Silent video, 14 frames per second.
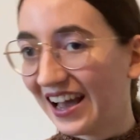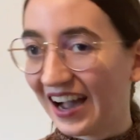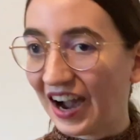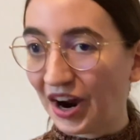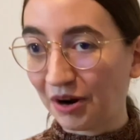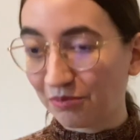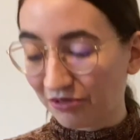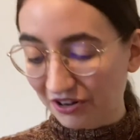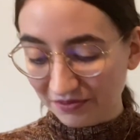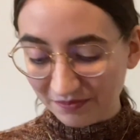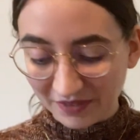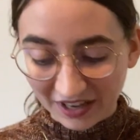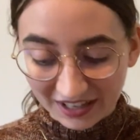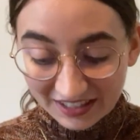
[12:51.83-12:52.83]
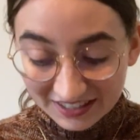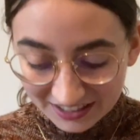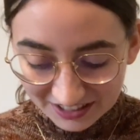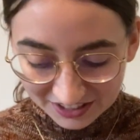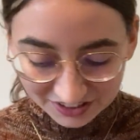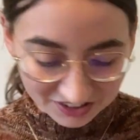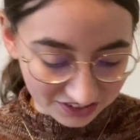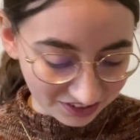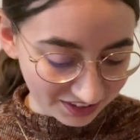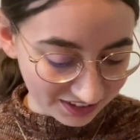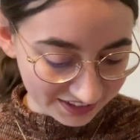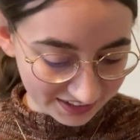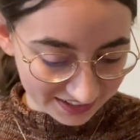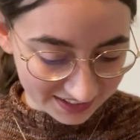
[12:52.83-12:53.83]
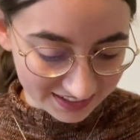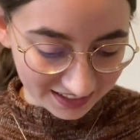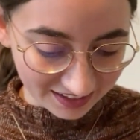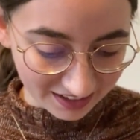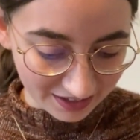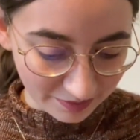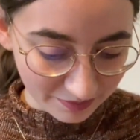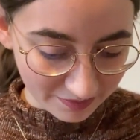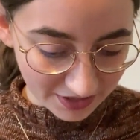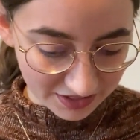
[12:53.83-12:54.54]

I brought my knitting journal this time